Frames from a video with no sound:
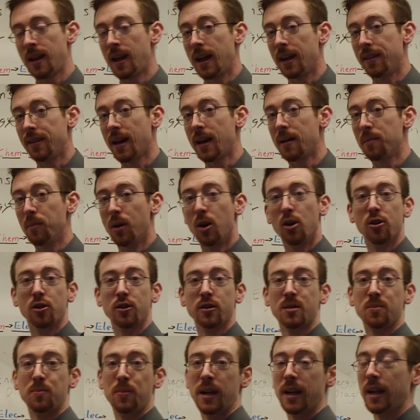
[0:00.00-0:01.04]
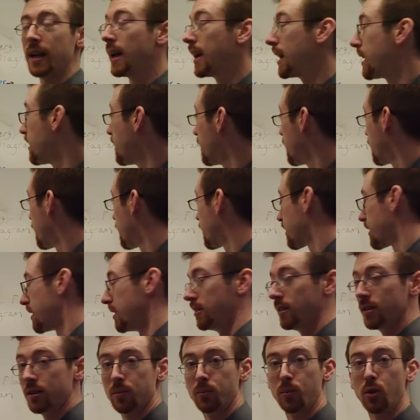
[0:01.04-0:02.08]
And that motor spinning,
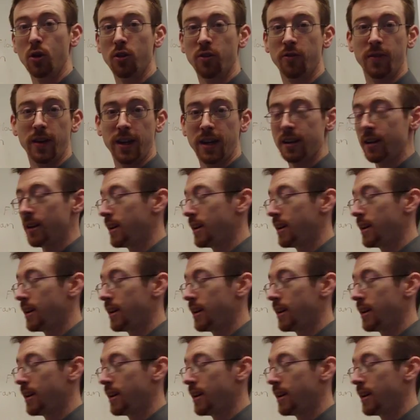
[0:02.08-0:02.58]
because its movement,